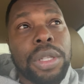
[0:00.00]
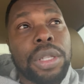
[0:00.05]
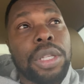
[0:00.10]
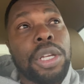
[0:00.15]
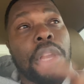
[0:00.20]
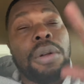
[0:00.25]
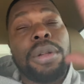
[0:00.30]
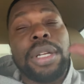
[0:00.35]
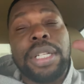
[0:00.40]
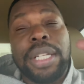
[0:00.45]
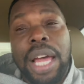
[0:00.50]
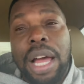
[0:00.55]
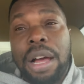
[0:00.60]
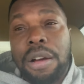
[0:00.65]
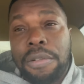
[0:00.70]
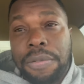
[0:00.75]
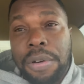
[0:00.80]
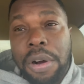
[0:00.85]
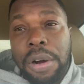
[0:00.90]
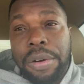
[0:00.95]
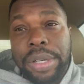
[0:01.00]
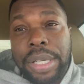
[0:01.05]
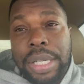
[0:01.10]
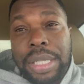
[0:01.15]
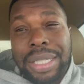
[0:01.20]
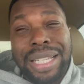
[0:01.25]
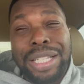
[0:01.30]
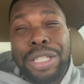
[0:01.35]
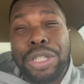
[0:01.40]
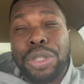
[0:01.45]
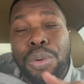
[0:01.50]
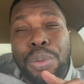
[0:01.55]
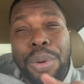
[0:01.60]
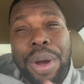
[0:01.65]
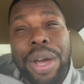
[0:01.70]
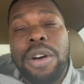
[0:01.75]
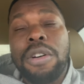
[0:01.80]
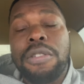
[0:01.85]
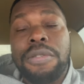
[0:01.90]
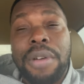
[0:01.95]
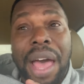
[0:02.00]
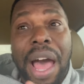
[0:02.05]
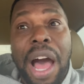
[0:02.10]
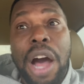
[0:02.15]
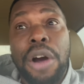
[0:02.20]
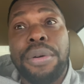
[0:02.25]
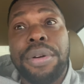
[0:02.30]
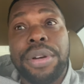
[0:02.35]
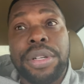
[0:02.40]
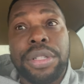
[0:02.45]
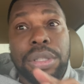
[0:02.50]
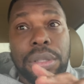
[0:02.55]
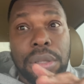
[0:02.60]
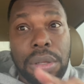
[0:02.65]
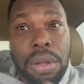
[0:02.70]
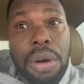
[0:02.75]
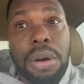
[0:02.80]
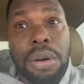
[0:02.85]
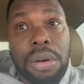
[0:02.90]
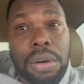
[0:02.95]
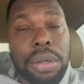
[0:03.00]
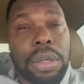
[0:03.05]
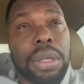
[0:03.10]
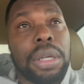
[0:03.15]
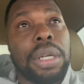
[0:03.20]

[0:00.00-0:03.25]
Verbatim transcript: The only downfall is it's 12 hours long.